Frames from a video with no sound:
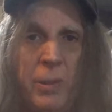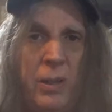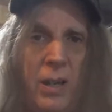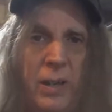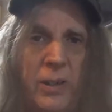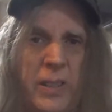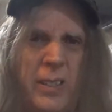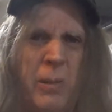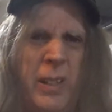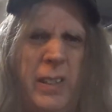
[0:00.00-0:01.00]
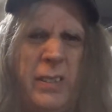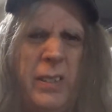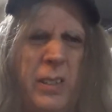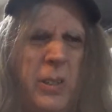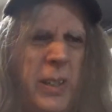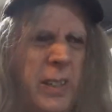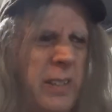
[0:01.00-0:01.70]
lawyer, and that's what he needs to do.